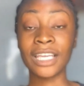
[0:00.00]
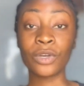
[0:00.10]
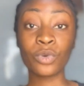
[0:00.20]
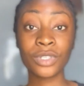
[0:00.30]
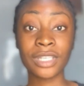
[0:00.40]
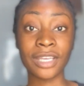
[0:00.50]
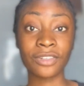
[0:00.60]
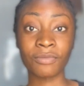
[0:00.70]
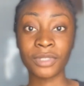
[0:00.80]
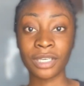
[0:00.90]
a good size
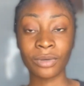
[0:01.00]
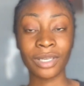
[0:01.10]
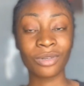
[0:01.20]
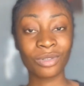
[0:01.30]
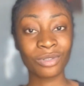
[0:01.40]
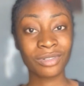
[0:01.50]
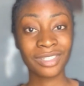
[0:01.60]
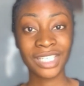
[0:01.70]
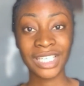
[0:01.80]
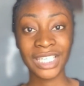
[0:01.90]
of bitter kola, not those
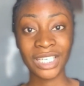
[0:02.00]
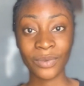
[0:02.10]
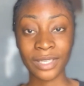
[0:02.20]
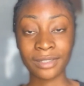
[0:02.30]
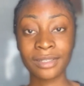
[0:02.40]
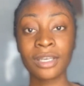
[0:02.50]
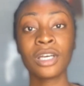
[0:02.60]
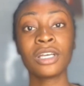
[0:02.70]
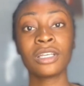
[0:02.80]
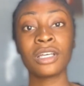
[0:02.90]
skinny ones.
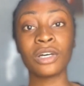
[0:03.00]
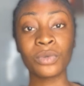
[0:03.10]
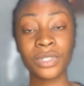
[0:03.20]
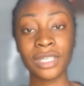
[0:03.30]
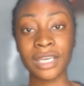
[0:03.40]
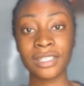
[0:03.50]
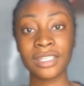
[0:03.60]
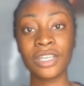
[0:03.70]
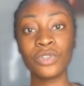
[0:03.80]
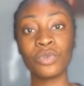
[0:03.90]
A good size.
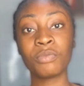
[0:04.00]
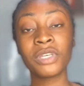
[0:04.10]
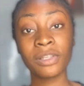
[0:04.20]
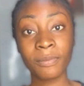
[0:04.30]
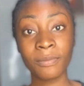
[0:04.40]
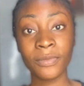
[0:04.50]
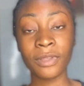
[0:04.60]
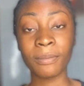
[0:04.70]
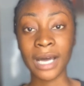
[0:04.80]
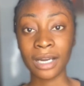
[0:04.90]
Then you peel the
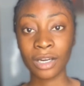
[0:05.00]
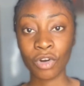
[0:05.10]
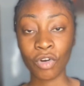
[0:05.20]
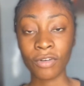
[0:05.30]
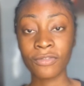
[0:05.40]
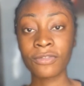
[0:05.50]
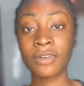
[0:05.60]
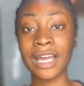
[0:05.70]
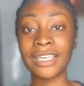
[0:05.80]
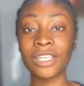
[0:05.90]
back off
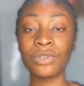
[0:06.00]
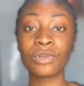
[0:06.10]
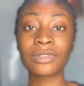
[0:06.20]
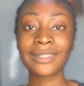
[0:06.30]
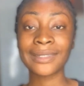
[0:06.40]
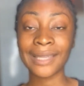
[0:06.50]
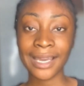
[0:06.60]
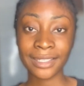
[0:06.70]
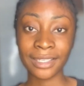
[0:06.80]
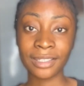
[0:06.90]
and then you
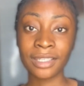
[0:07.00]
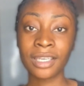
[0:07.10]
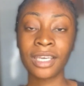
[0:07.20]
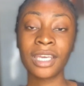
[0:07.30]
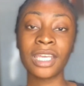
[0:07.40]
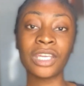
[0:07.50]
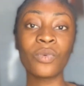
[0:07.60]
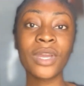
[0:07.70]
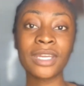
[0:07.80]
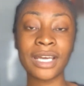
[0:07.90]
slice it in a
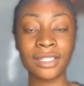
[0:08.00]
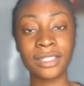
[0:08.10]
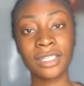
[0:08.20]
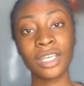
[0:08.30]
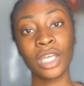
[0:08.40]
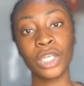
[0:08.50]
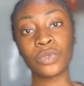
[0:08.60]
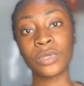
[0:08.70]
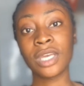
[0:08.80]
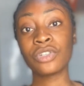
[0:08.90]
way that it will
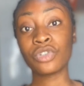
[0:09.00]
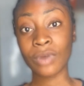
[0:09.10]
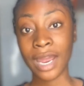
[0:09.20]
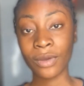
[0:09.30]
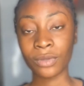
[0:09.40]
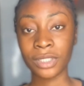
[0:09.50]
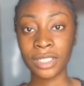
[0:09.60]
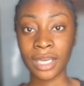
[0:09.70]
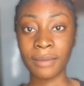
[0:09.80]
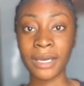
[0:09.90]
get dry on
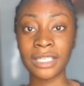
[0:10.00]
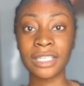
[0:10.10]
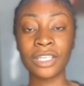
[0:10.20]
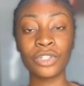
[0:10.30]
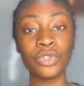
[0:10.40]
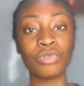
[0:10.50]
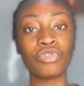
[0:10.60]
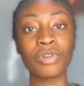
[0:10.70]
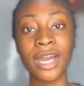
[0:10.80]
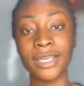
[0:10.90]
time, and then you
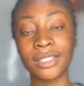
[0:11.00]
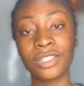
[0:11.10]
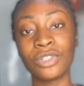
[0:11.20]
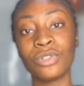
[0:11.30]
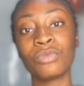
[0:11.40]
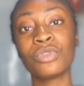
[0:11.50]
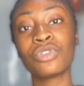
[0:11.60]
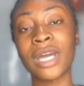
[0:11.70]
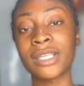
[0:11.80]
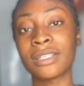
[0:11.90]
dry it. You won't
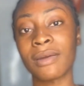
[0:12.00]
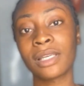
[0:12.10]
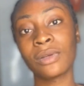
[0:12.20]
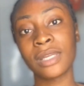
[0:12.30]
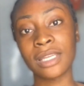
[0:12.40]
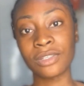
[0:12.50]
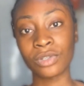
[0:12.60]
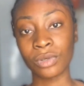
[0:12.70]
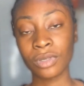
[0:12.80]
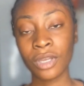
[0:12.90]
dry it directly under the
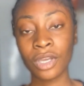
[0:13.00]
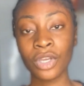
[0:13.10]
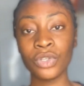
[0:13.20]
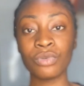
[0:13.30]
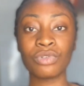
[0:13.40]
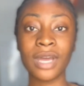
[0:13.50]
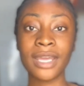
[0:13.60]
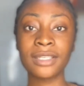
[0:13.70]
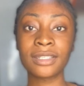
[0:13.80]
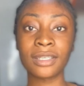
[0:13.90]
sun. You dry
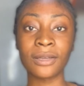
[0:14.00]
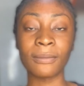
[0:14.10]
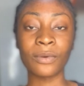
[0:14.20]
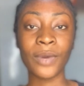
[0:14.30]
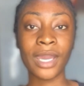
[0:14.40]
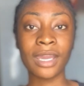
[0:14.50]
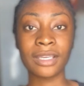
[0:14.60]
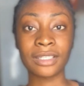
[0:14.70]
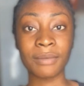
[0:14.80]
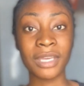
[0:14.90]
it where
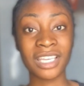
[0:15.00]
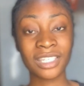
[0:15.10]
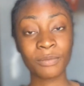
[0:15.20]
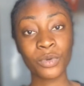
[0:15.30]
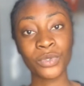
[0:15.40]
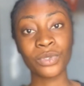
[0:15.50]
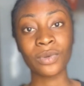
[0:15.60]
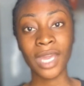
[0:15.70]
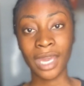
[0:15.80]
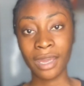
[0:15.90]
it can be exposed to
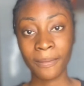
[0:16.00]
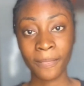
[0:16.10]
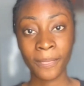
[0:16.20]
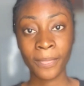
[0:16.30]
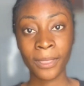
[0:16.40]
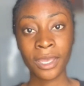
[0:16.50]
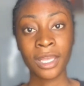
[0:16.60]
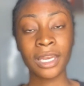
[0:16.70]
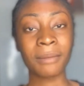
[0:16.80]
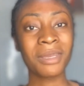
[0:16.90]
air,
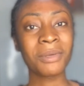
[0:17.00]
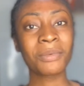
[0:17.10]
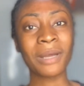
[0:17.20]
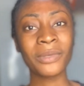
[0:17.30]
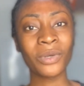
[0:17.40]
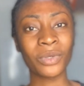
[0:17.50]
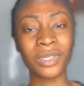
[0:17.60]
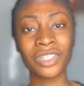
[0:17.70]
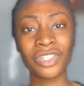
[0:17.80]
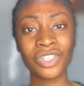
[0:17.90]
like maybe probably on your
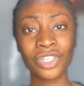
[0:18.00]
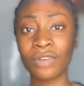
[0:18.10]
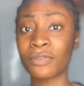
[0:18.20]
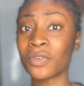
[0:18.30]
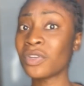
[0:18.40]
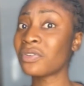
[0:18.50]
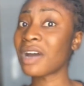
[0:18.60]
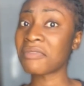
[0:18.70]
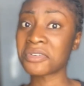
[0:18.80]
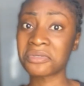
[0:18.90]
kitchen shelf. You know you don't
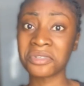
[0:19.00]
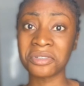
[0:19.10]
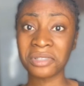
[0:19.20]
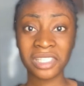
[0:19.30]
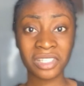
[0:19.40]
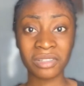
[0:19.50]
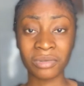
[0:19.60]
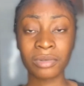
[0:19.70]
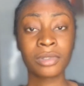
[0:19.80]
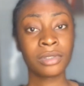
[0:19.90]
have cockroach in your kitchen,
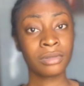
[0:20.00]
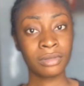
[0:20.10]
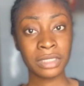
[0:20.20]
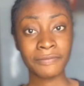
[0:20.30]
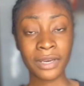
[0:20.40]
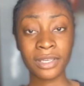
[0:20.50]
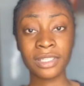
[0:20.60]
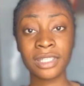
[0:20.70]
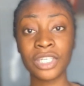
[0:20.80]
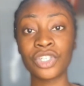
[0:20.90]
no, in very
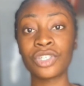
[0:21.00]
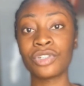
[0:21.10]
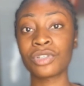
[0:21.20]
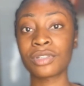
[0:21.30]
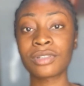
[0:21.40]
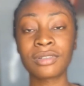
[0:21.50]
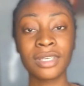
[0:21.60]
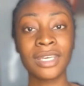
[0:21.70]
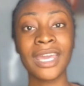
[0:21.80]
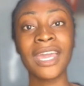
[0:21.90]
neat kitchen, just
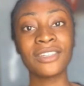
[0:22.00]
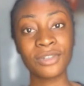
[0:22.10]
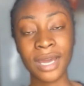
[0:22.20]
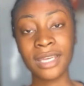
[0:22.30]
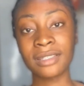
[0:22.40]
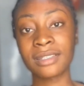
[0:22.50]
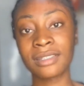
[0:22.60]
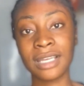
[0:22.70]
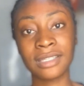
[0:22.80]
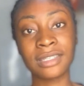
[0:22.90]
air dry it.
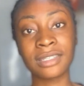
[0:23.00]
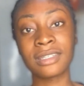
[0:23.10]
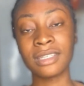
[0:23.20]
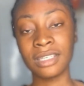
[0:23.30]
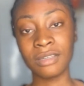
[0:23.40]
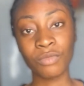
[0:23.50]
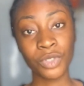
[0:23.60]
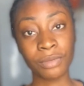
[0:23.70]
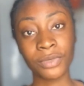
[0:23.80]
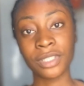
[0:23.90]
That is the most
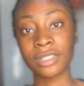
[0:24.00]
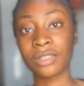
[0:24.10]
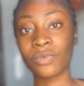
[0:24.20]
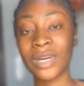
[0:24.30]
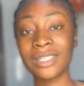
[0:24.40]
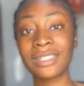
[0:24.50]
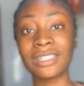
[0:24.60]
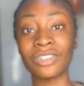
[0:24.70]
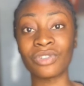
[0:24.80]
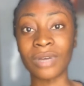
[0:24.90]
important thing. Once
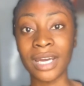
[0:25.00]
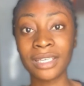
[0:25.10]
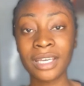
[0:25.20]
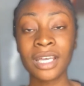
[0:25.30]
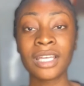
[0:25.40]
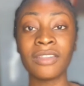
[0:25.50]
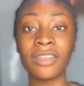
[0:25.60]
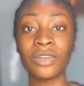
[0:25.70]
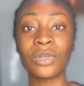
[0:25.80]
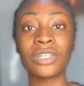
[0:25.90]
it's dried,
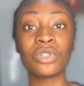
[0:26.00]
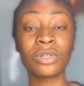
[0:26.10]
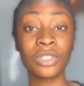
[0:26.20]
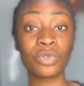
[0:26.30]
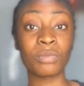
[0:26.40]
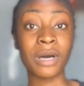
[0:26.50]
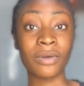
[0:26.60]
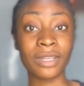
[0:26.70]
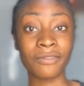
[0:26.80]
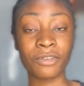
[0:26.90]
then you can turn it to
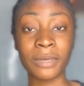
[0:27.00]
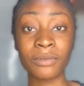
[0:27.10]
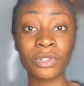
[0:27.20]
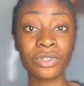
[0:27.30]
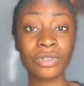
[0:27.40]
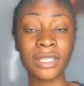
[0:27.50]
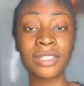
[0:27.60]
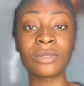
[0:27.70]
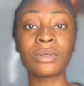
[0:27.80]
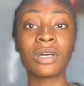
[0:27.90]
powder form. I'm just trying
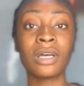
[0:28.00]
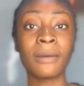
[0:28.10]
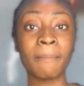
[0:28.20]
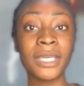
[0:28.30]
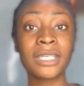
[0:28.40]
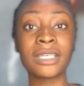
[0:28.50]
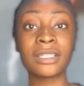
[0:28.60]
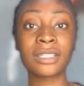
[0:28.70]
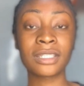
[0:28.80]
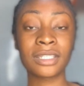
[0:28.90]
to make
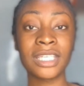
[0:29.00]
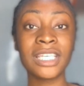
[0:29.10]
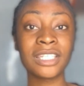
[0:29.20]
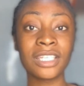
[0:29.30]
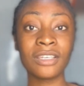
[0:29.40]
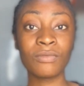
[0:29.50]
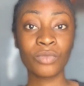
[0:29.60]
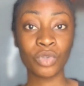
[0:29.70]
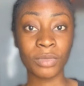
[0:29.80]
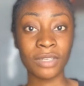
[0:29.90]
it easy
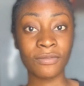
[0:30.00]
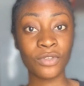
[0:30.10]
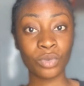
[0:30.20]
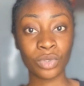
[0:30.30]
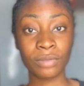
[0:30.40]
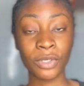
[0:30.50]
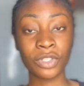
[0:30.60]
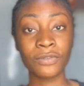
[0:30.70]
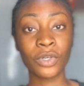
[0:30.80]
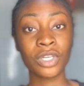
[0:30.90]
to be infused, because
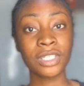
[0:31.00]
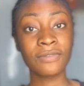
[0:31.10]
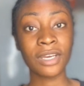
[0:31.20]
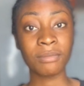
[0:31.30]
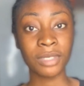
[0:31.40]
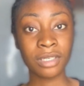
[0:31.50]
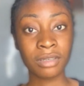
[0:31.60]
if you cut it very big,